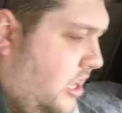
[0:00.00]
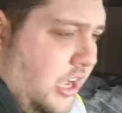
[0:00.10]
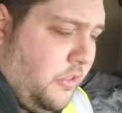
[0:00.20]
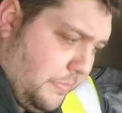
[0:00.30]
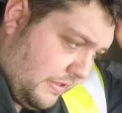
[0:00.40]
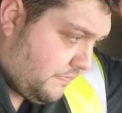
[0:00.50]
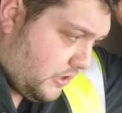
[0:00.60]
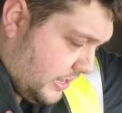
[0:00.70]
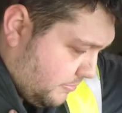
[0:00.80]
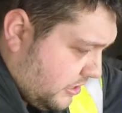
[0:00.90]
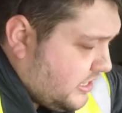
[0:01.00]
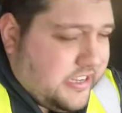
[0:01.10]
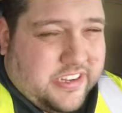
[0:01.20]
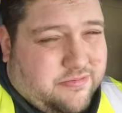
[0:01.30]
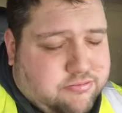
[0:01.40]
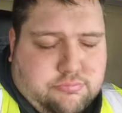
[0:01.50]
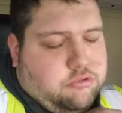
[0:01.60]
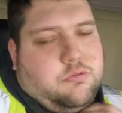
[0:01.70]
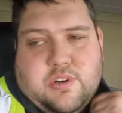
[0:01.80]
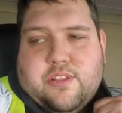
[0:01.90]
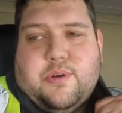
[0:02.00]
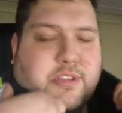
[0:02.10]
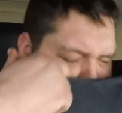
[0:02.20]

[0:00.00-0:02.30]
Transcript: I'm not being funny, but this is one of the worst